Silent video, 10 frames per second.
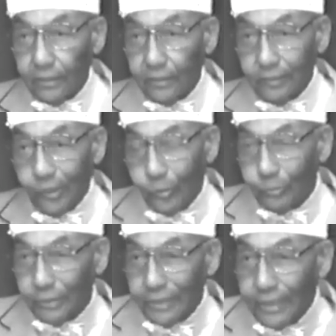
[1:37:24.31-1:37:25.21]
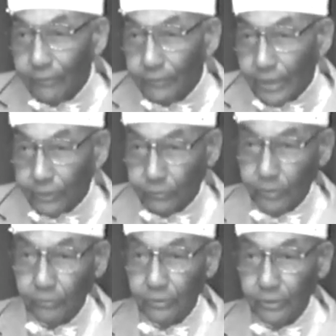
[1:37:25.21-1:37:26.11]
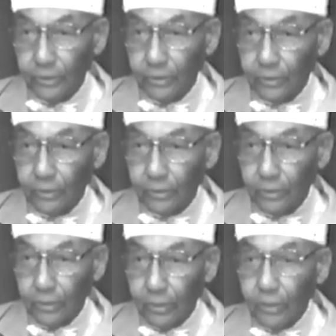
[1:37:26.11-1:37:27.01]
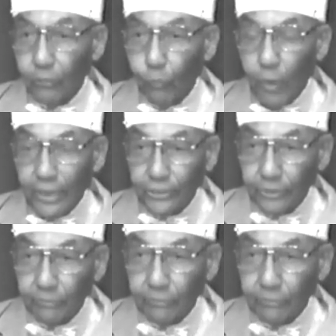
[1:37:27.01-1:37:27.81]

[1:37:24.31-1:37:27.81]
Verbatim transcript: don't believe that truth. Watch him.